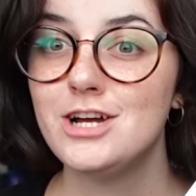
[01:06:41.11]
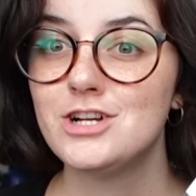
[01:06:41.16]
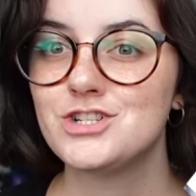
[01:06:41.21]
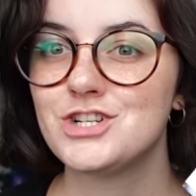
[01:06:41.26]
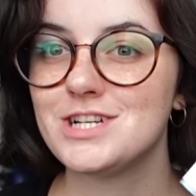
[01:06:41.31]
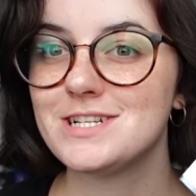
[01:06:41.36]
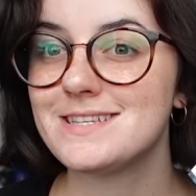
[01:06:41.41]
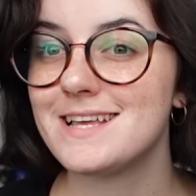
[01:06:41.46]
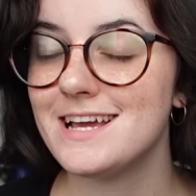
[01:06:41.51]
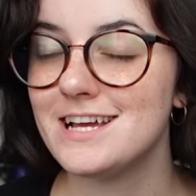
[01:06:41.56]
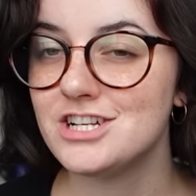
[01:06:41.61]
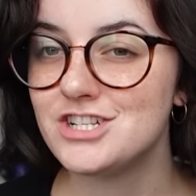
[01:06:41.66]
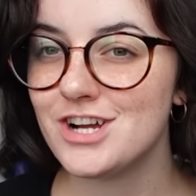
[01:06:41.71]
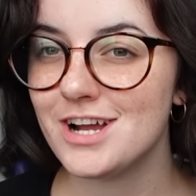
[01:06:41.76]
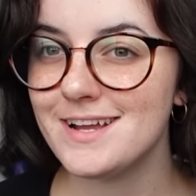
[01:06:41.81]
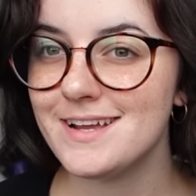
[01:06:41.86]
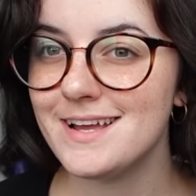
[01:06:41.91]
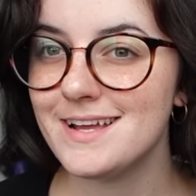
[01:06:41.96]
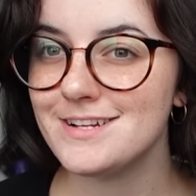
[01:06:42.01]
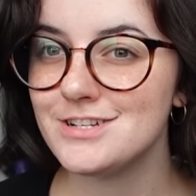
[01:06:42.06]
She is
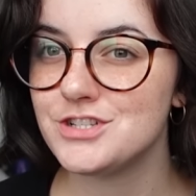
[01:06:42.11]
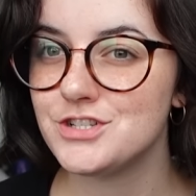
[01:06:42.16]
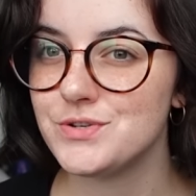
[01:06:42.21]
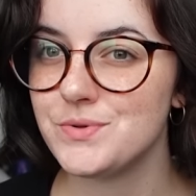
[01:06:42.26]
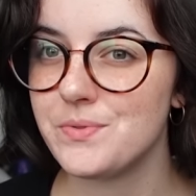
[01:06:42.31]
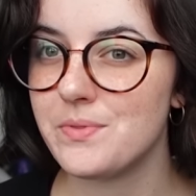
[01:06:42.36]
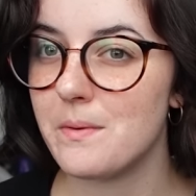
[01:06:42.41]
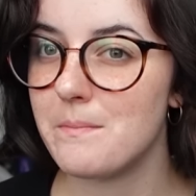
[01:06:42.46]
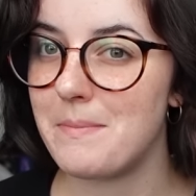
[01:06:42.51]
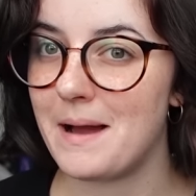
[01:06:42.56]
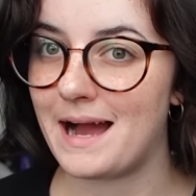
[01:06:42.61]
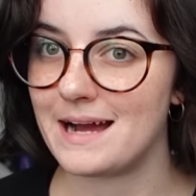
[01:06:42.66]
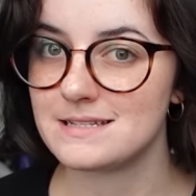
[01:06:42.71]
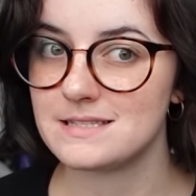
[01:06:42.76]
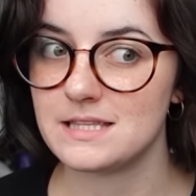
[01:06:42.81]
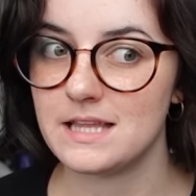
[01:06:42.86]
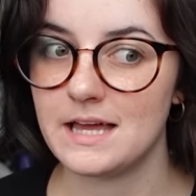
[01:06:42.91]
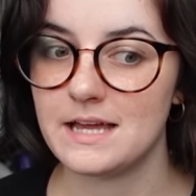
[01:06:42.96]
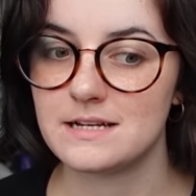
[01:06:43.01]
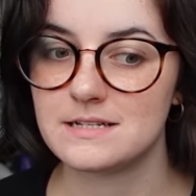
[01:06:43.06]
hitchhiking to the
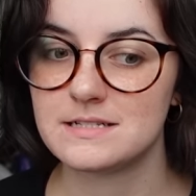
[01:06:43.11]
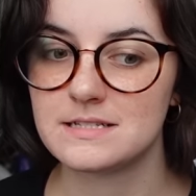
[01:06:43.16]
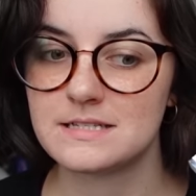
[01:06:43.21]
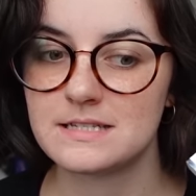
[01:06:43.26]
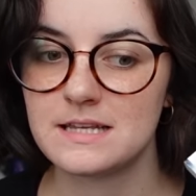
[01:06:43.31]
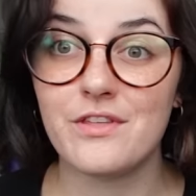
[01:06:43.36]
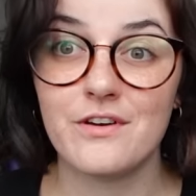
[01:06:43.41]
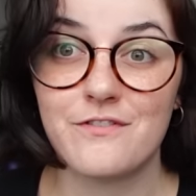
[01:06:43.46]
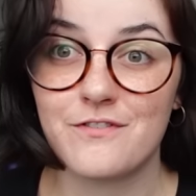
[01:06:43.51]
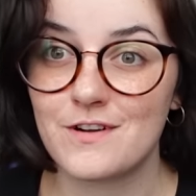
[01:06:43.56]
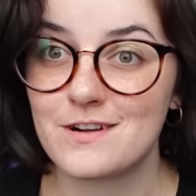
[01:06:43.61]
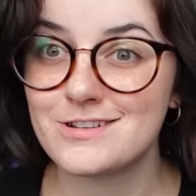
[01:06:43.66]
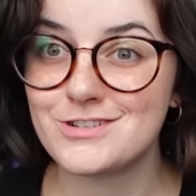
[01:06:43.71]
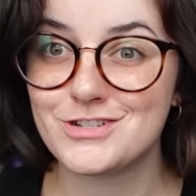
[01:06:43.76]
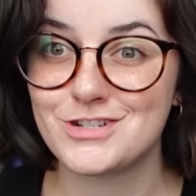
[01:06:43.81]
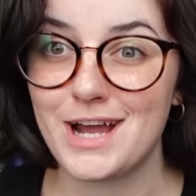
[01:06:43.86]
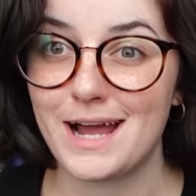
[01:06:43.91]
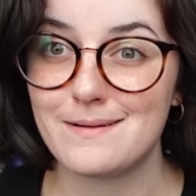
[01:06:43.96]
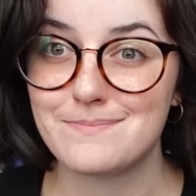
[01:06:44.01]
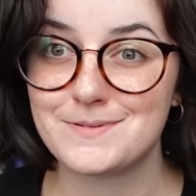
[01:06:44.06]
Badlands. The first
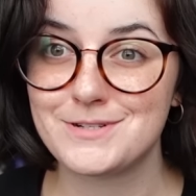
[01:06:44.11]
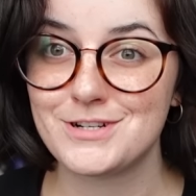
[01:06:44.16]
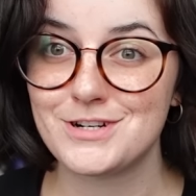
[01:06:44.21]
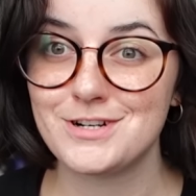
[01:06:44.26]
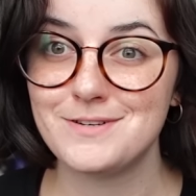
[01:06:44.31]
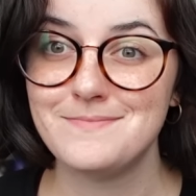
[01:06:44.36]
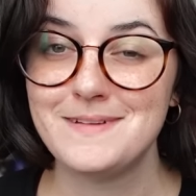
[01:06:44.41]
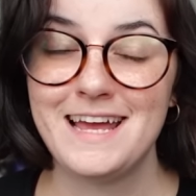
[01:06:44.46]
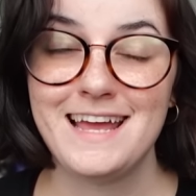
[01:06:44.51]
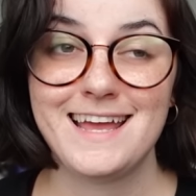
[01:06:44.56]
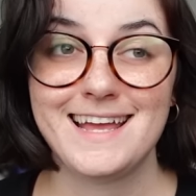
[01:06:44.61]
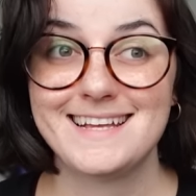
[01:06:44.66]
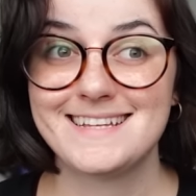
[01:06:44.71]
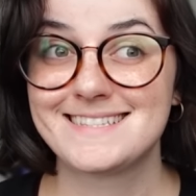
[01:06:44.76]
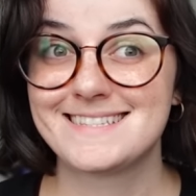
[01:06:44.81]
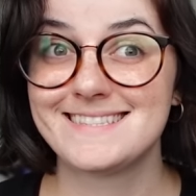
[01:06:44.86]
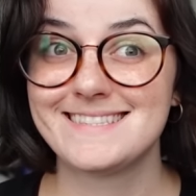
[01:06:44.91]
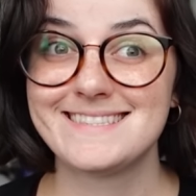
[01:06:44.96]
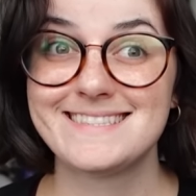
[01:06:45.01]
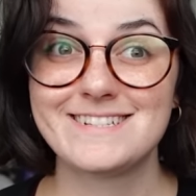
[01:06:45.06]
chapter
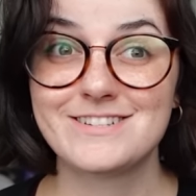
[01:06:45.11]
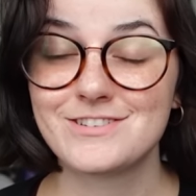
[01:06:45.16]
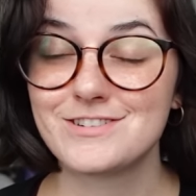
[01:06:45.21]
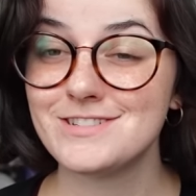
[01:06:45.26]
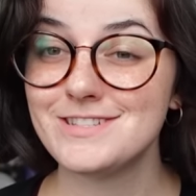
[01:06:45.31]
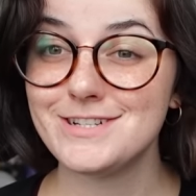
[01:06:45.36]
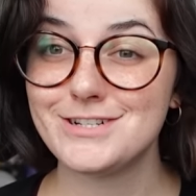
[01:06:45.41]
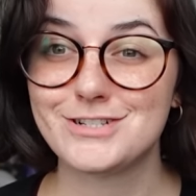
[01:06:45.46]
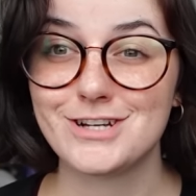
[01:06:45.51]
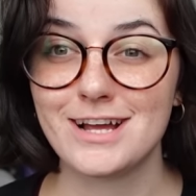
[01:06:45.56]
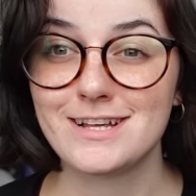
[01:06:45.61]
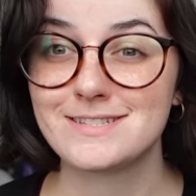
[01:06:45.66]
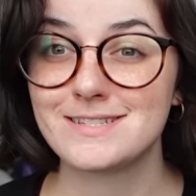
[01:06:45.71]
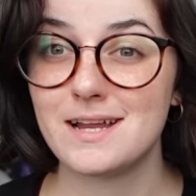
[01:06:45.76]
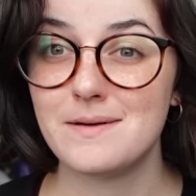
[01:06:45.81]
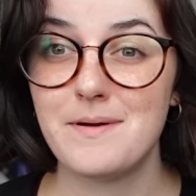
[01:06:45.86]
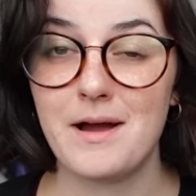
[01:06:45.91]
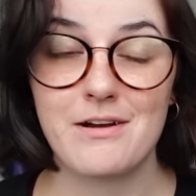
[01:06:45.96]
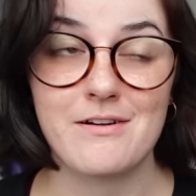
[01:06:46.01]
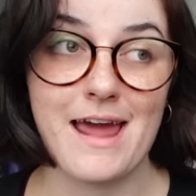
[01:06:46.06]
is literally just
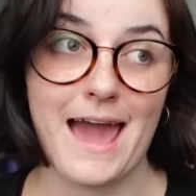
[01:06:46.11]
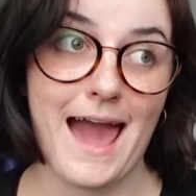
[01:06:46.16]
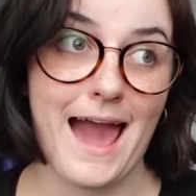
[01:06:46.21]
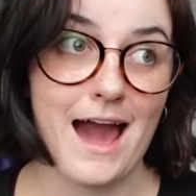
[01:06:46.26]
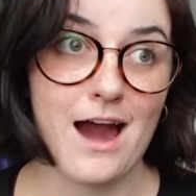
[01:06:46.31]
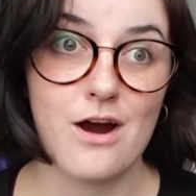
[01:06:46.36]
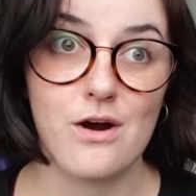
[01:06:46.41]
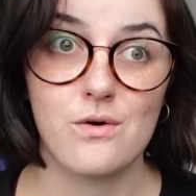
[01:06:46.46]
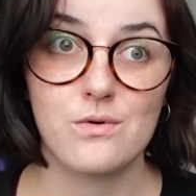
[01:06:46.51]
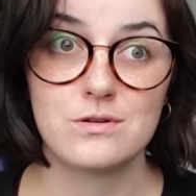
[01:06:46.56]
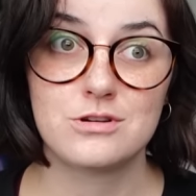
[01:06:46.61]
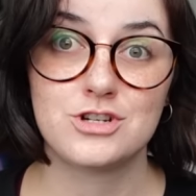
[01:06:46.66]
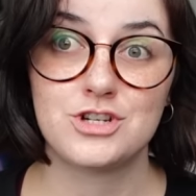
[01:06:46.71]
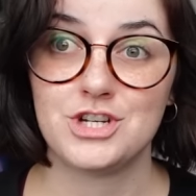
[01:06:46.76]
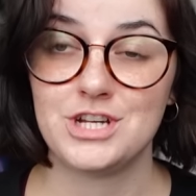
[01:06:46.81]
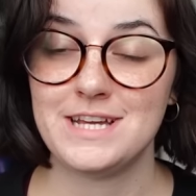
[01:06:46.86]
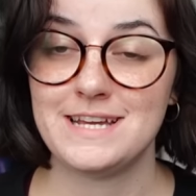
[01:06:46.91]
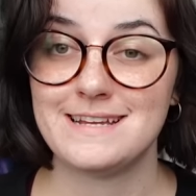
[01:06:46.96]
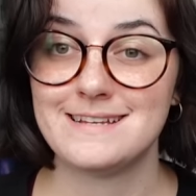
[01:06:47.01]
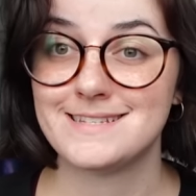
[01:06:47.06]
about how
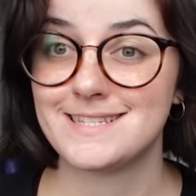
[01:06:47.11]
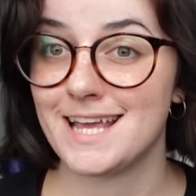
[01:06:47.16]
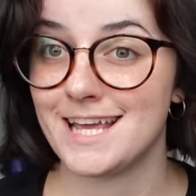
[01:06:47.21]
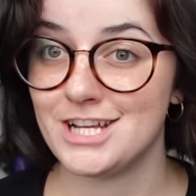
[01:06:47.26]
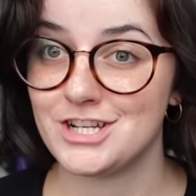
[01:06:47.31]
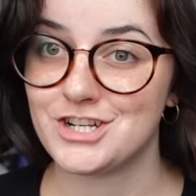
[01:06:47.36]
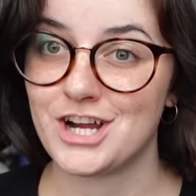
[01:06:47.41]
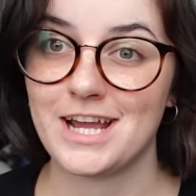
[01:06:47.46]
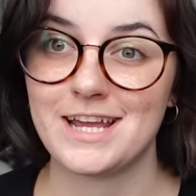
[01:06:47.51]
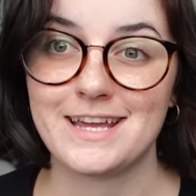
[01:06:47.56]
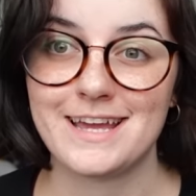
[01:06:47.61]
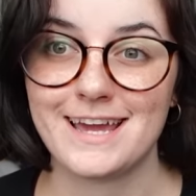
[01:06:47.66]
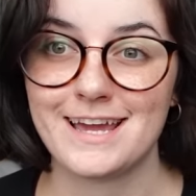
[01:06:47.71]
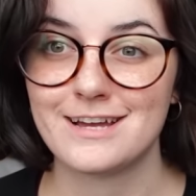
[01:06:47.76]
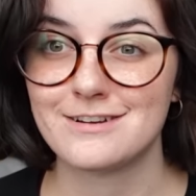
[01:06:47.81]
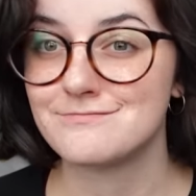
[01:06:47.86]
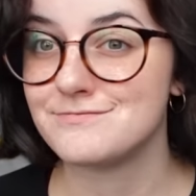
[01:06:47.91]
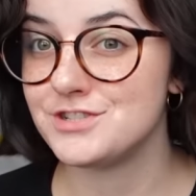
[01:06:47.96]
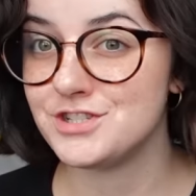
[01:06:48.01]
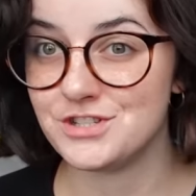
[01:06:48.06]
she is
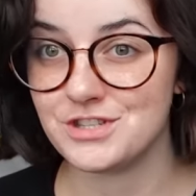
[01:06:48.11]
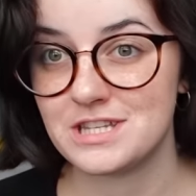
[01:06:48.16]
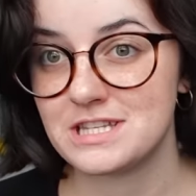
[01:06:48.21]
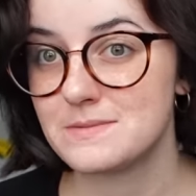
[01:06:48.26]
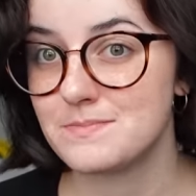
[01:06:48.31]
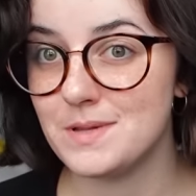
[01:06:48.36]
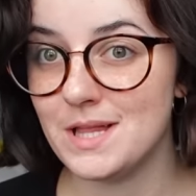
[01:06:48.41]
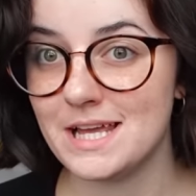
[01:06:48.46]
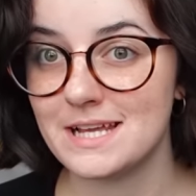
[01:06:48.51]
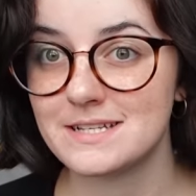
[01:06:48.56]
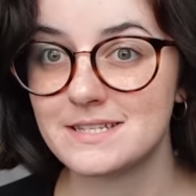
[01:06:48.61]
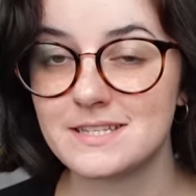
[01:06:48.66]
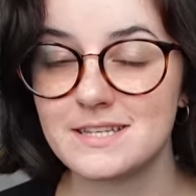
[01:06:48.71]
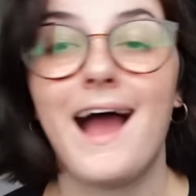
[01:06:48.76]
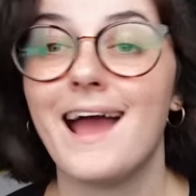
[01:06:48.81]
hitchhiking to this place.